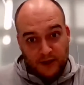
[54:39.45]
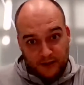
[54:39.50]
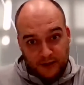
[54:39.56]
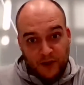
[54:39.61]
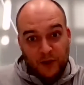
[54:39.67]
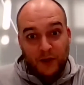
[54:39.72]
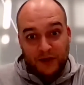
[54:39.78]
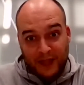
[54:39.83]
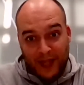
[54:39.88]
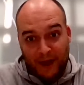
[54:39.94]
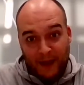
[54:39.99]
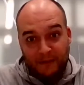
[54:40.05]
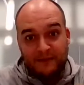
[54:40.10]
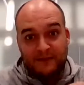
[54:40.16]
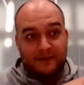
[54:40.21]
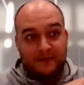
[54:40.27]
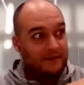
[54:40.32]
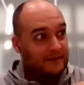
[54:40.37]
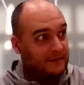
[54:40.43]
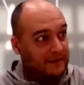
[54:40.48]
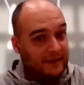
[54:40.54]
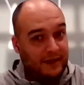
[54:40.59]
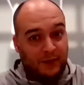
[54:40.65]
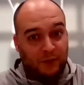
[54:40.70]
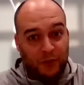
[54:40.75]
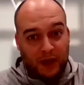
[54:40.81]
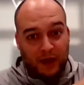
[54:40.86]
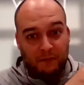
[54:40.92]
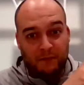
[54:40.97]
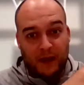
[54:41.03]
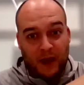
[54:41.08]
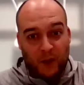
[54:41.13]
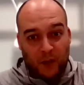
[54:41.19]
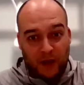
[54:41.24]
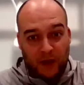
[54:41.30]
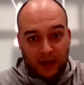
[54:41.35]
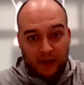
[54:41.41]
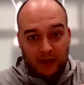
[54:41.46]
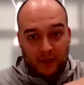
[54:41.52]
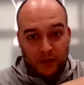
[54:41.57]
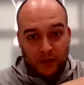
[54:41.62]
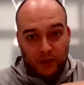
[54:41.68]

you adapt week by week